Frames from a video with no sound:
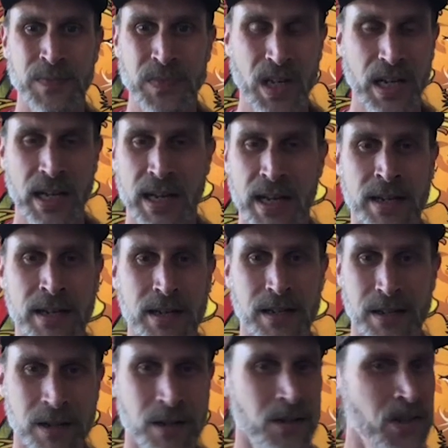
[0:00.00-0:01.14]
And,
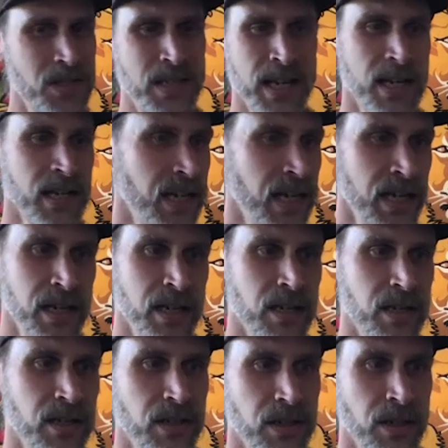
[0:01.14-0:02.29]
you know, just
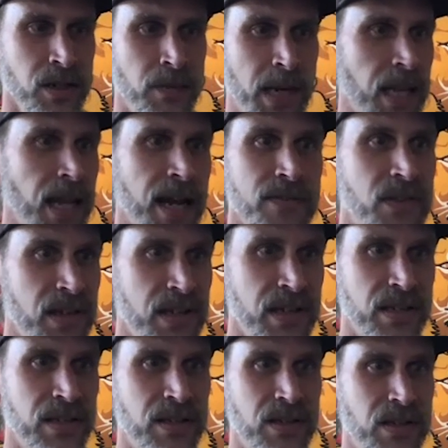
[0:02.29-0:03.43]
dedicating, you know, my life to,
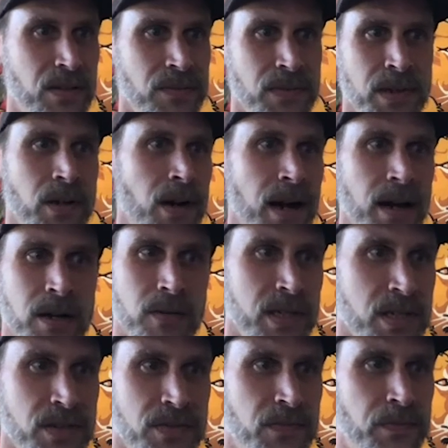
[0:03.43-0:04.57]
you know, how do we
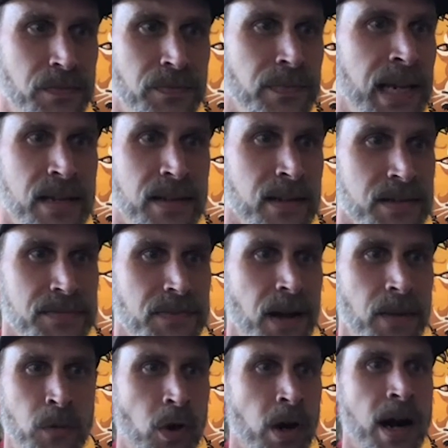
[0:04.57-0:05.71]
just make this
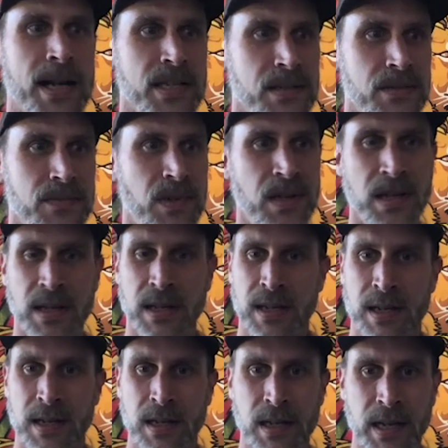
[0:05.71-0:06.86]
more awesome?
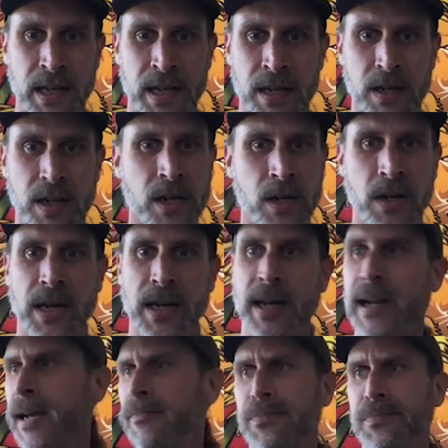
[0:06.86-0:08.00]
And, you know, and
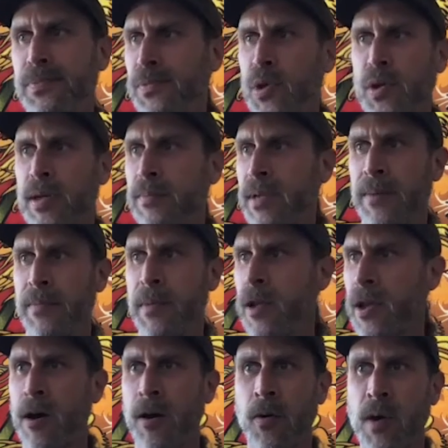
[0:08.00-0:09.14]
I totally am on the
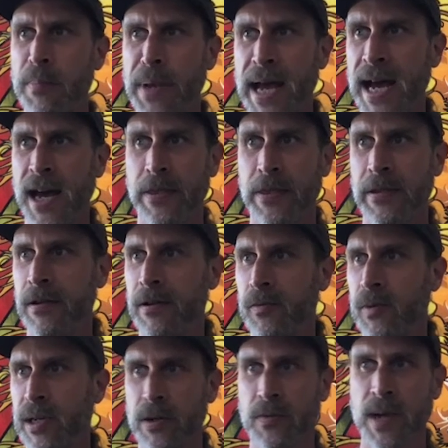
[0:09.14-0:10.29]
all one path. You know,
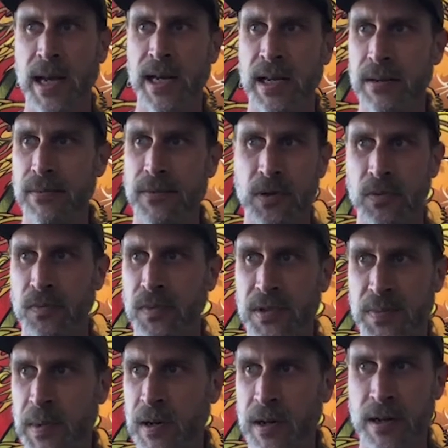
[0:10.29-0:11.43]
when you're ready,
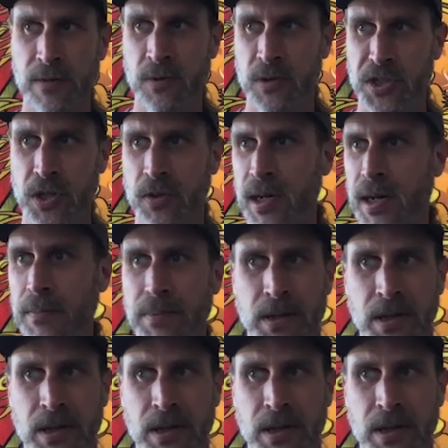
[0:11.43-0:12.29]
spirit will show up,